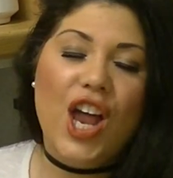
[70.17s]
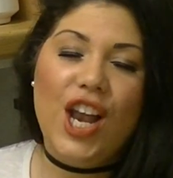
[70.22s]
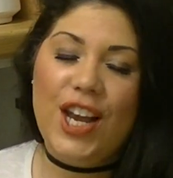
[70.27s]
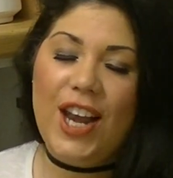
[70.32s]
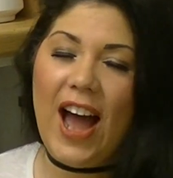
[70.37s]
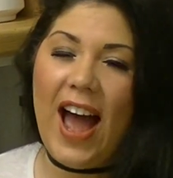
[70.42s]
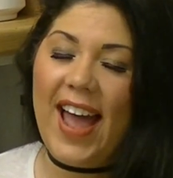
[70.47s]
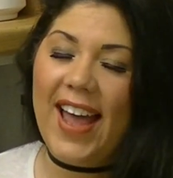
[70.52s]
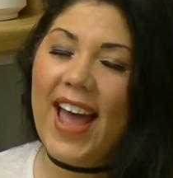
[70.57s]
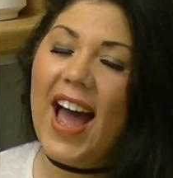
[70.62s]

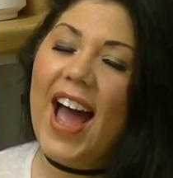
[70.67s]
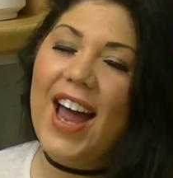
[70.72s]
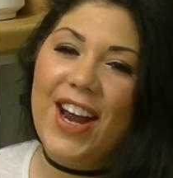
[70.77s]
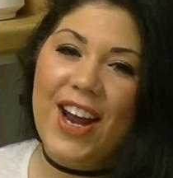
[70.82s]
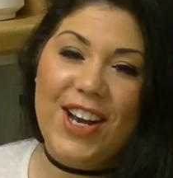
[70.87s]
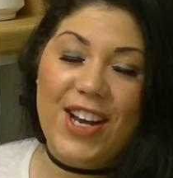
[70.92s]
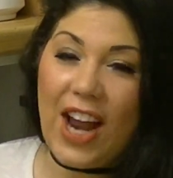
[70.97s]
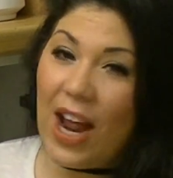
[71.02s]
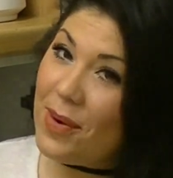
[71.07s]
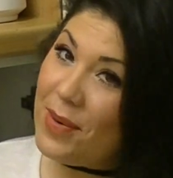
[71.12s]
Like, and
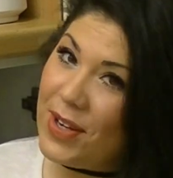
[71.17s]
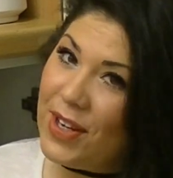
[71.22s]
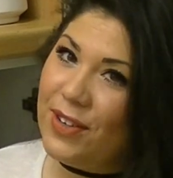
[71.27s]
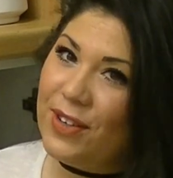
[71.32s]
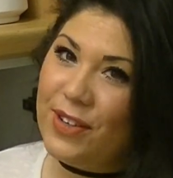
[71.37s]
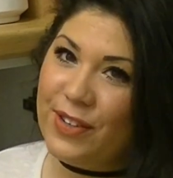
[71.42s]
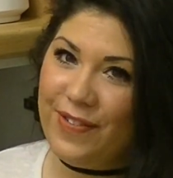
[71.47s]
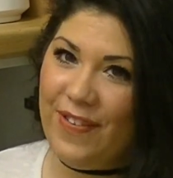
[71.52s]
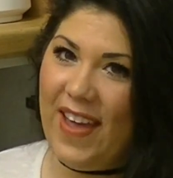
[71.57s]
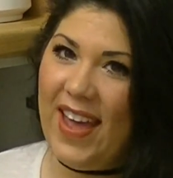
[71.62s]
I know what you're
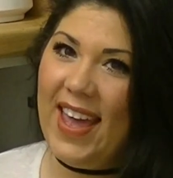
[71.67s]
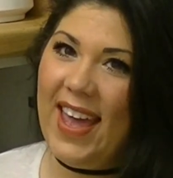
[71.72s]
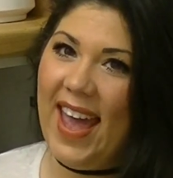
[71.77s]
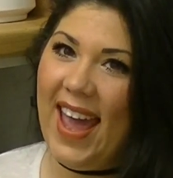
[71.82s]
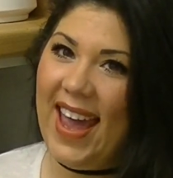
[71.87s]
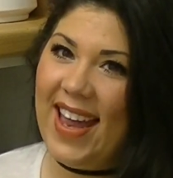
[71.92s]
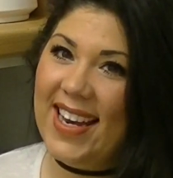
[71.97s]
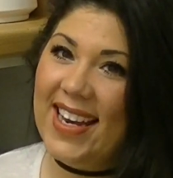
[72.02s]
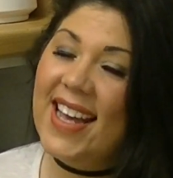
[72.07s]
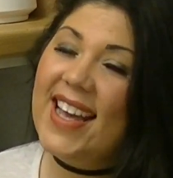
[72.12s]
all
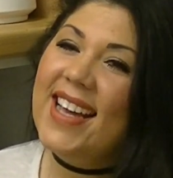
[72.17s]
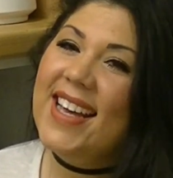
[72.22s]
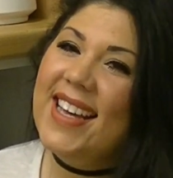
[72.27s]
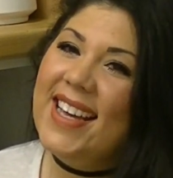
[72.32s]
thinking,